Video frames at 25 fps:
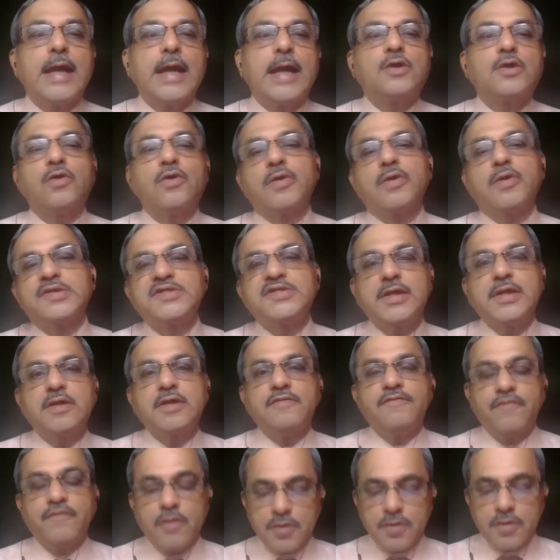
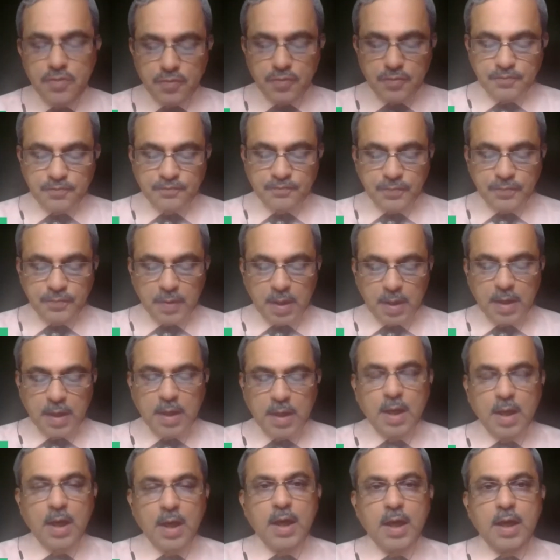atorvastatin for you.
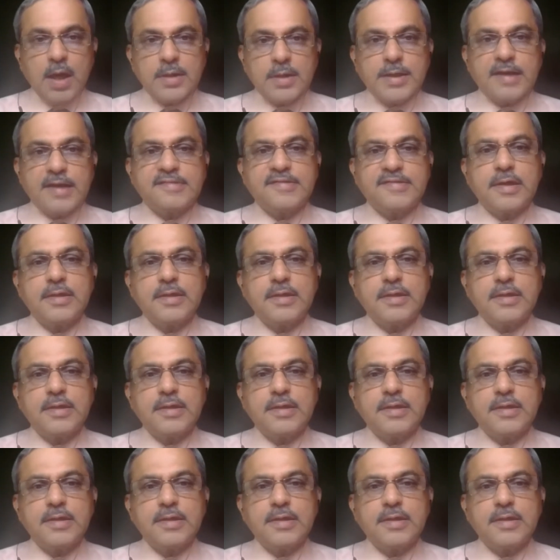There are